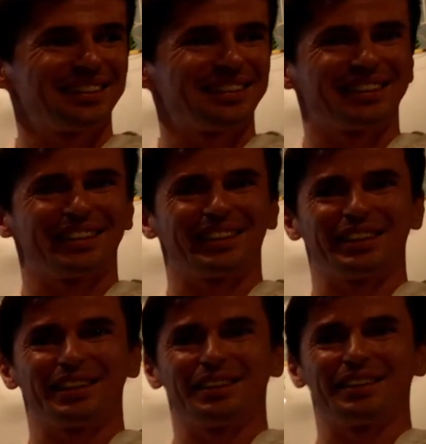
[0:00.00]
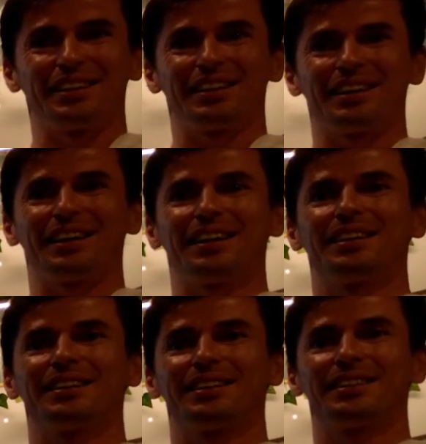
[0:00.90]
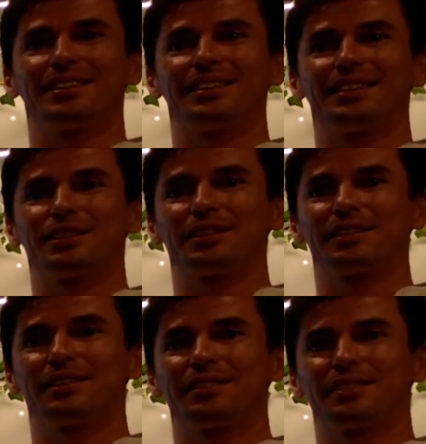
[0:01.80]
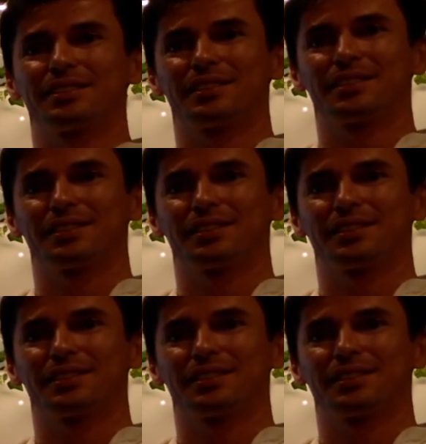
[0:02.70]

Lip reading: Alex, I have a question